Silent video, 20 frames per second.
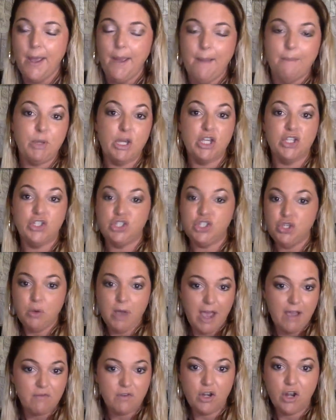because you
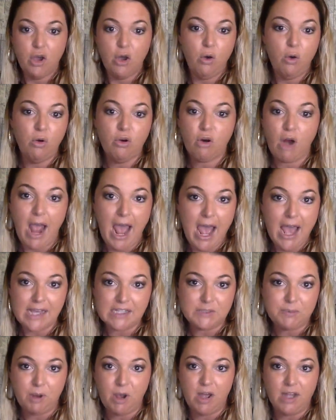have no
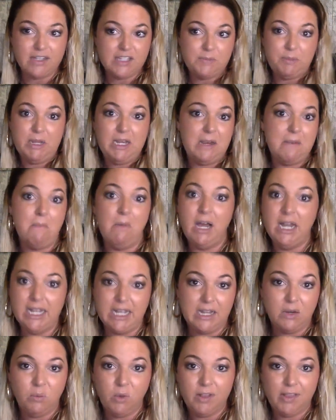grasp on spending
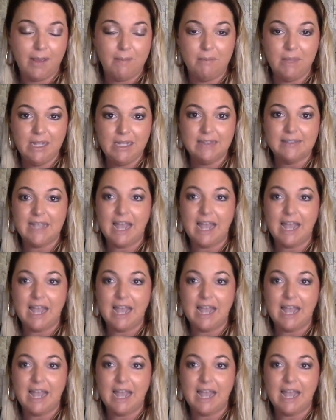money and what that means.